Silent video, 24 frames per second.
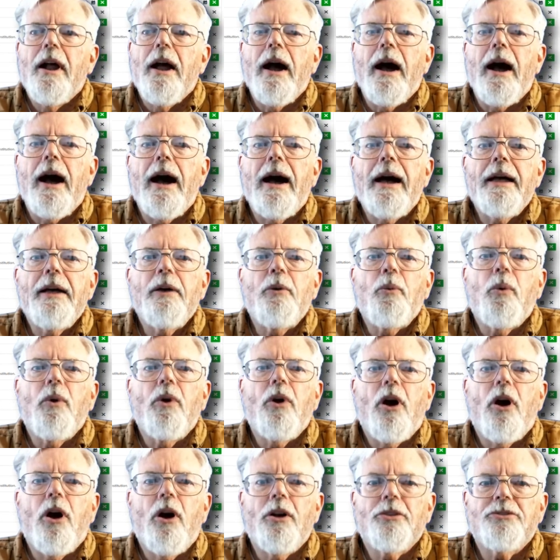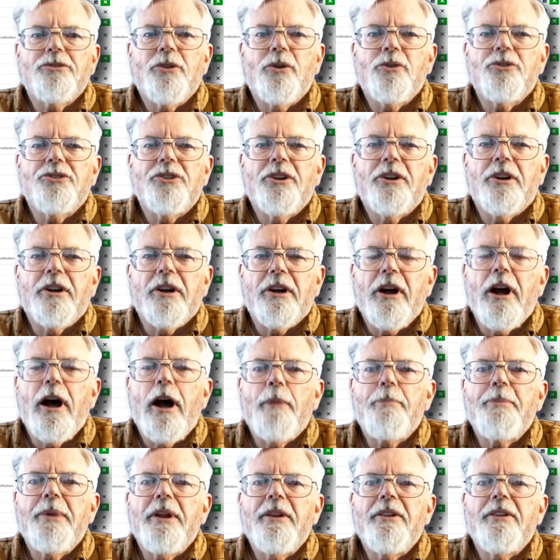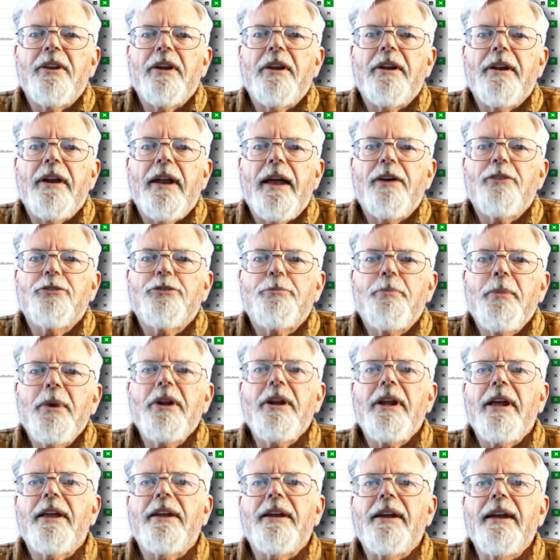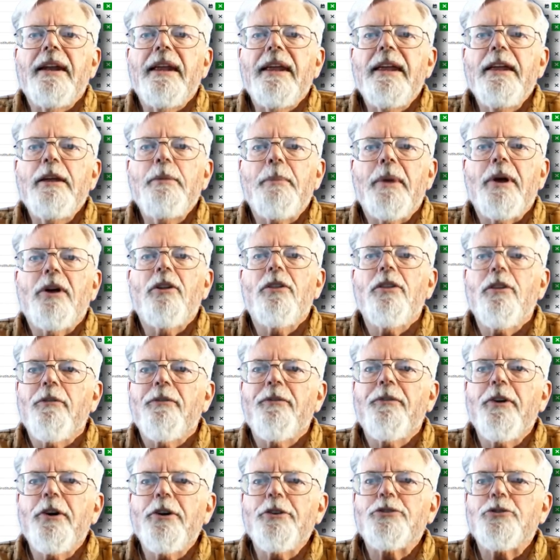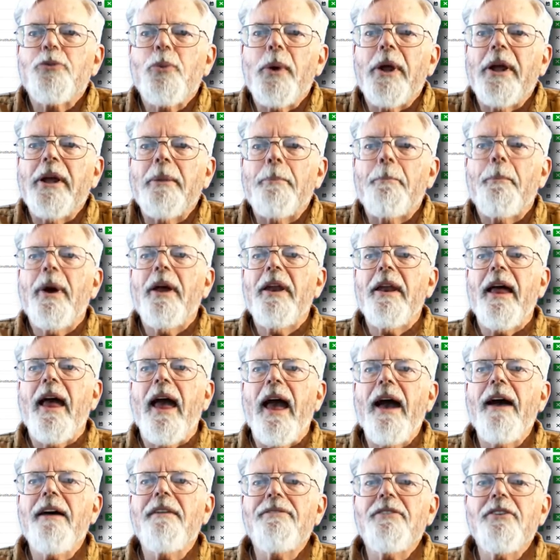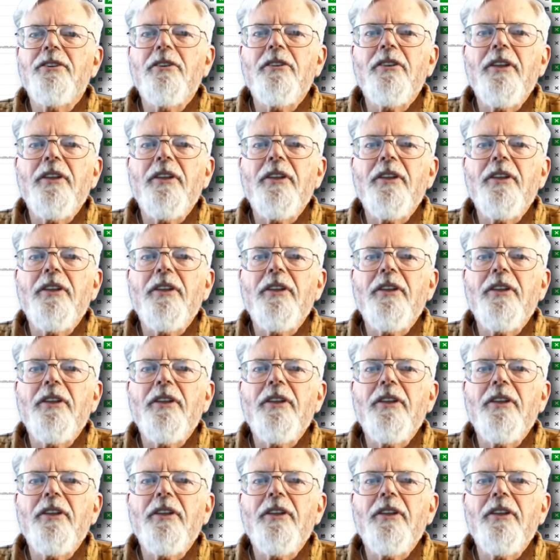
I will also send a copy of the announcement in an email the first week, but after